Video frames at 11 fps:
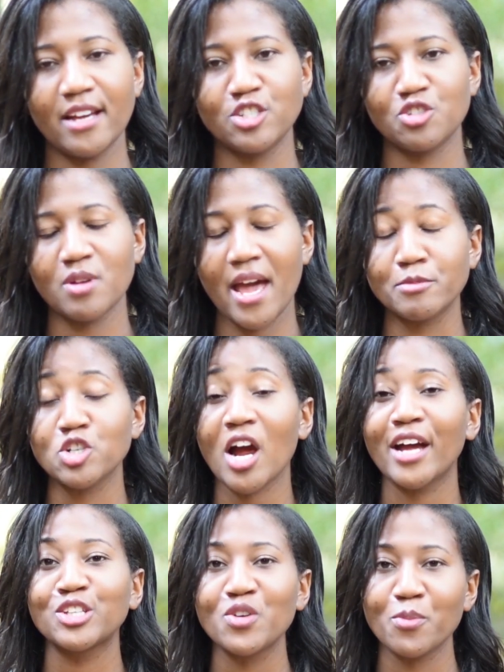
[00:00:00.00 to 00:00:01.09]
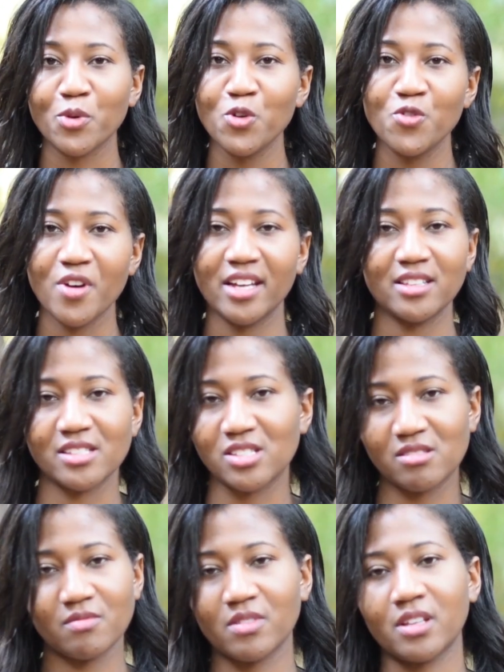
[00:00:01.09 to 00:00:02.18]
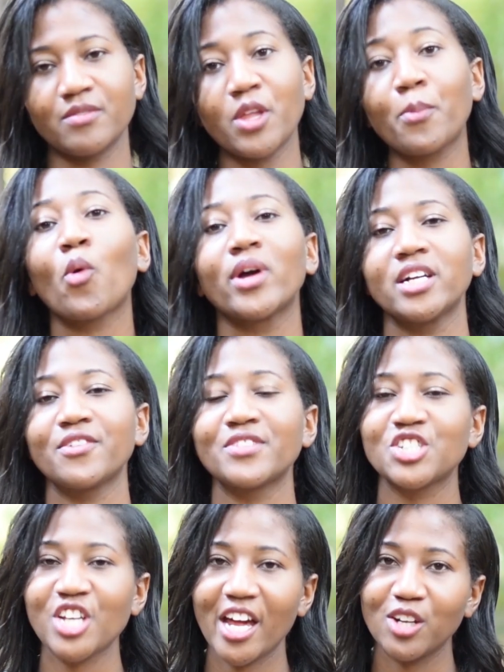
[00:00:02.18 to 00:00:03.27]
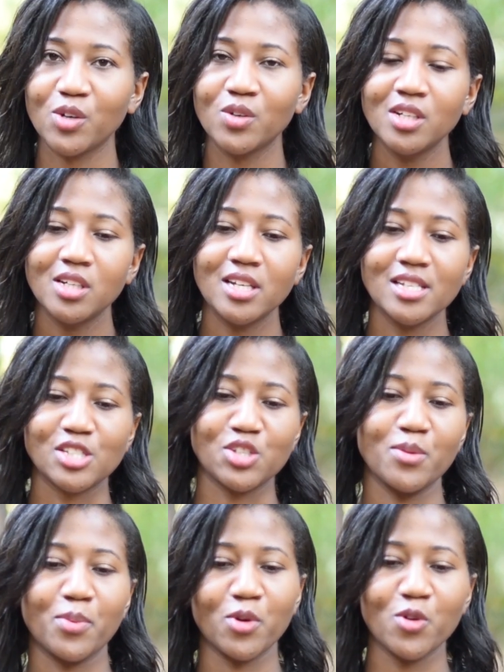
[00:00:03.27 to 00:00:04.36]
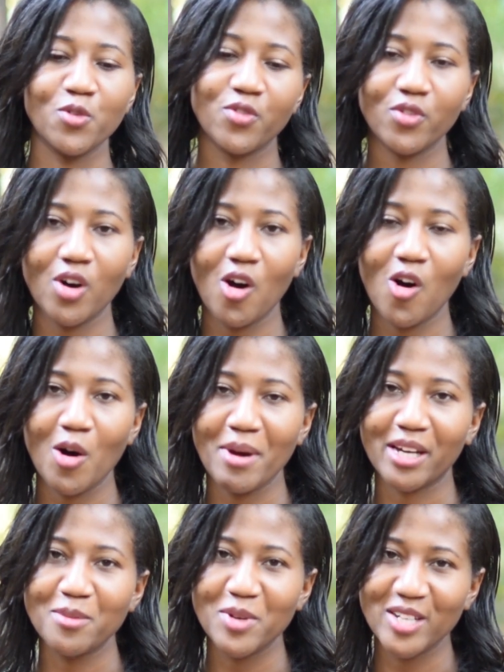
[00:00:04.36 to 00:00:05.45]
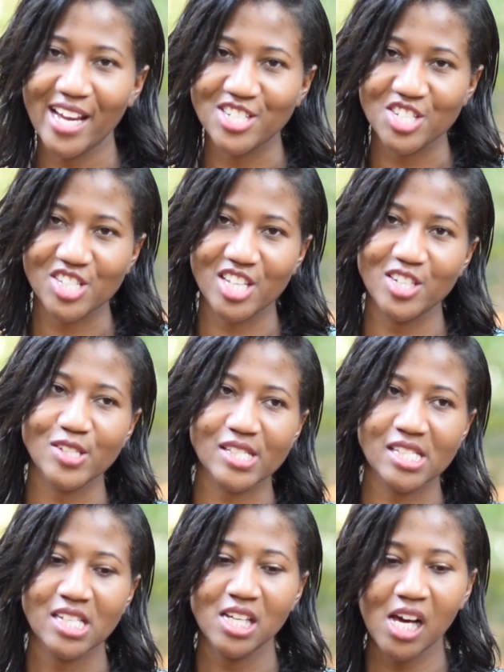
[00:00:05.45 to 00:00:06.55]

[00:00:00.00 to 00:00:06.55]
am trying to improve at. That's the point of this channel, is to improve on my communication skills,